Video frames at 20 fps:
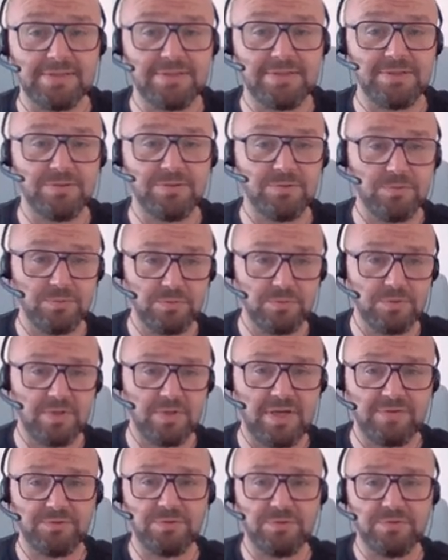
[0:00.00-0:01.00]
So you
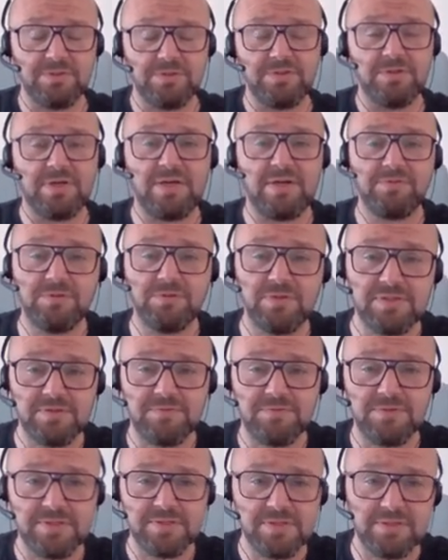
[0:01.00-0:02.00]
have to, as a
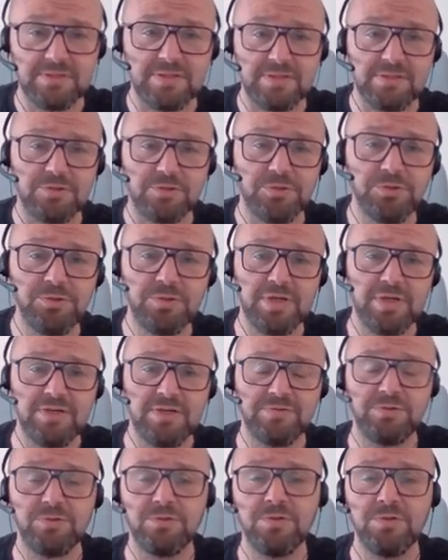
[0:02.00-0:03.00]
facilitator, you
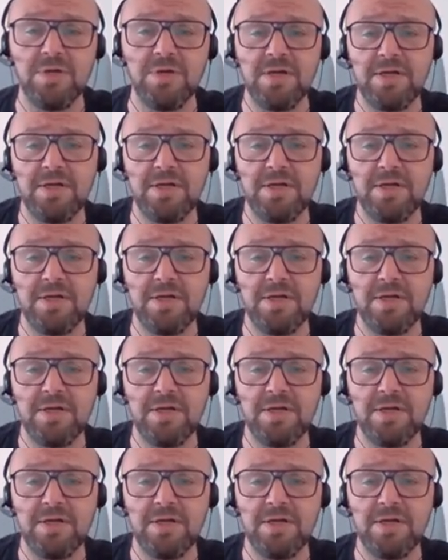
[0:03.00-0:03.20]
have to